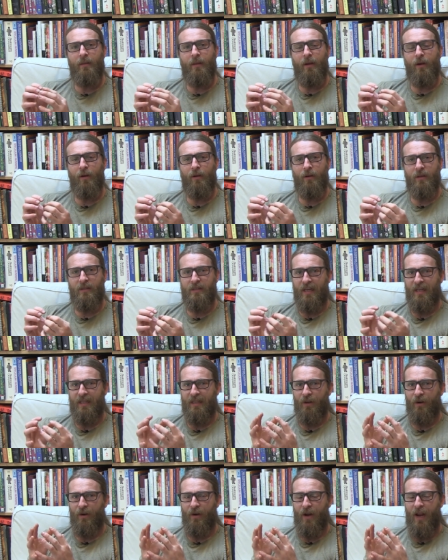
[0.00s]
They're, it's like
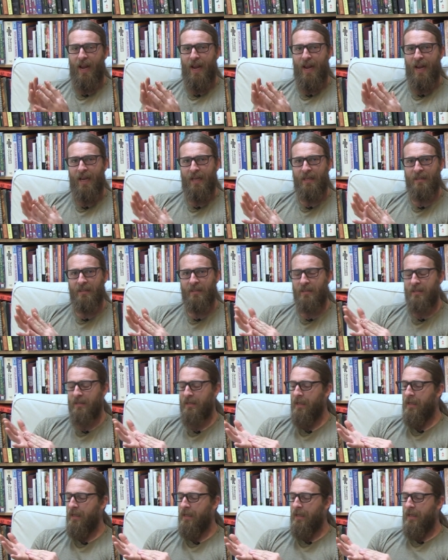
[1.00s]
their hands
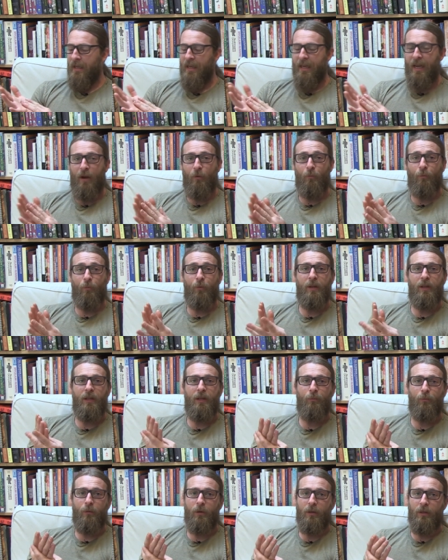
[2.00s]
get
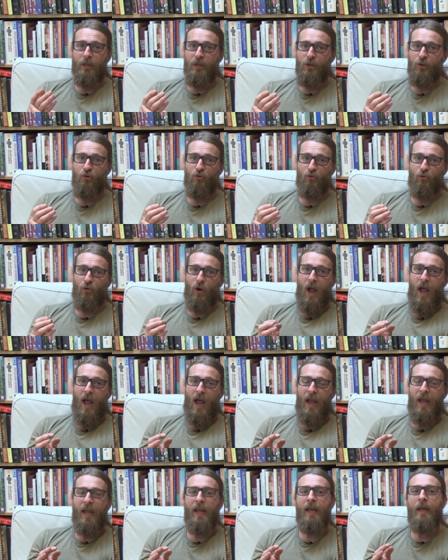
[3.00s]
really, really
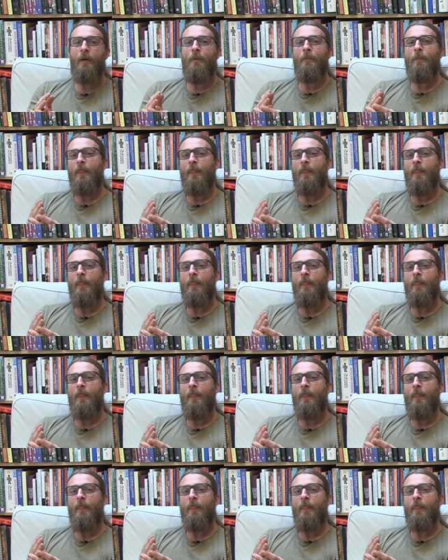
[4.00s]
dry,